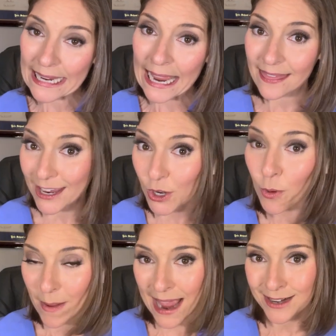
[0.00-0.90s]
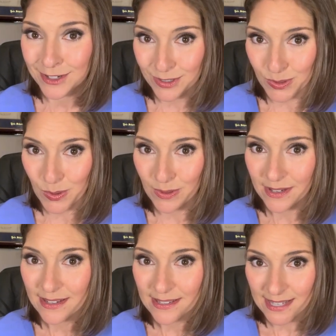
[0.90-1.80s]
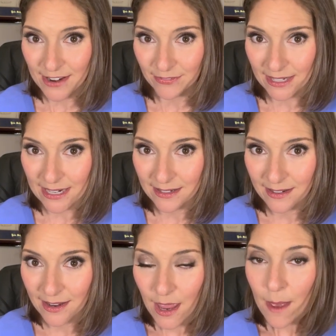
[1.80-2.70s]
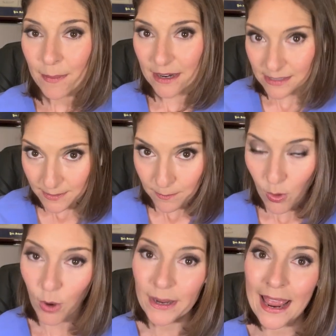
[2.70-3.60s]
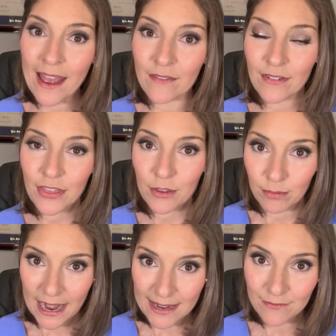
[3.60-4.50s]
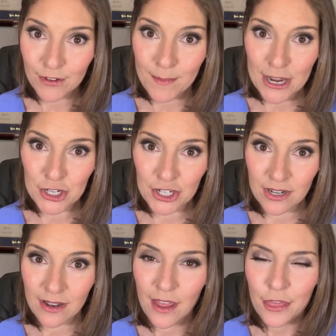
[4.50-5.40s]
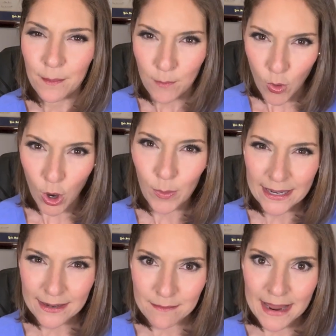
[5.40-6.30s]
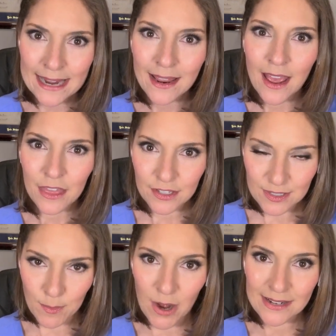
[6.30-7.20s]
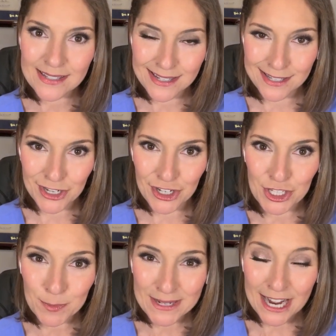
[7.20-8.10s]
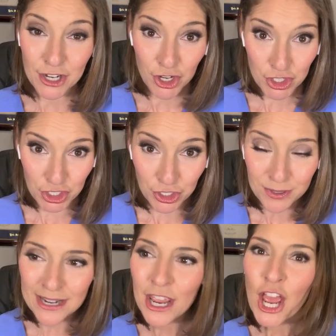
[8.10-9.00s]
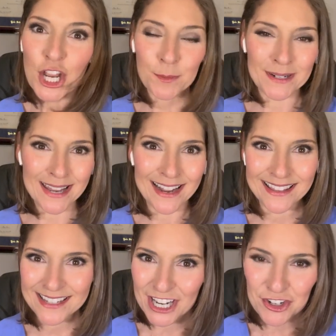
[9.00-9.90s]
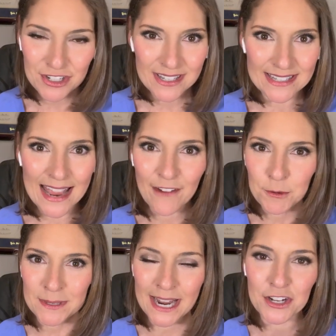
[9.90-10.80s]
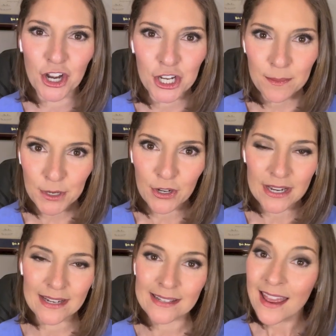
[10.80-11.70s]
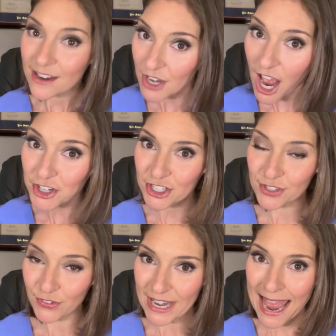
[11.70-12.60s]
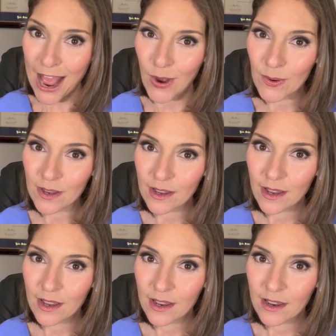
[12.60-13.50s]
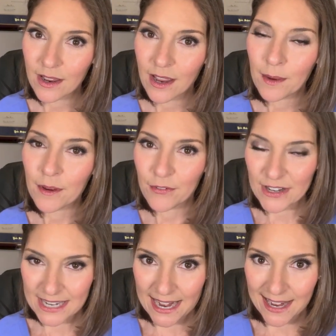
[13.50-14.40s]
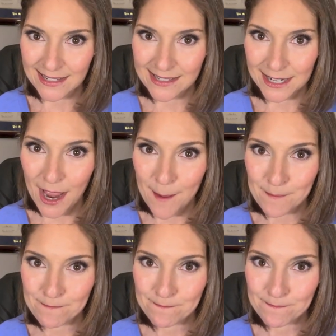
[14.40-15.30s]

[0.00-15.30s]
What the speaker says: can they go back to school safely? Because the more we have the right information, the more we can make the smartest decisions to protect our children, to protect the teachers and staff, to protect our communities, not just for now, but for decades to come.